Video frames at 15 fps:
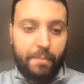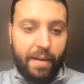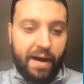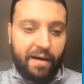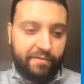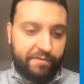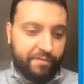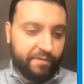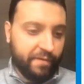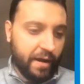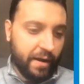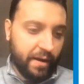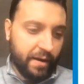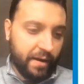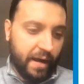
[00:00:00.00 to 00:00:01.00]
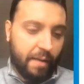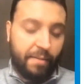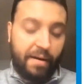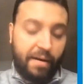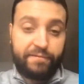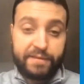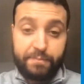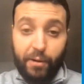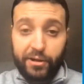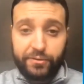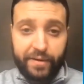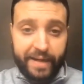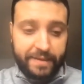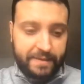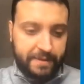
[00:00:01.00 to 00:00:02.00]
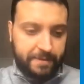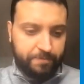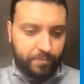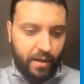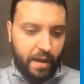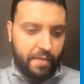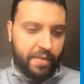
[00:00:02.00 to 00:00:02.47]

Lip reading: above spot rates.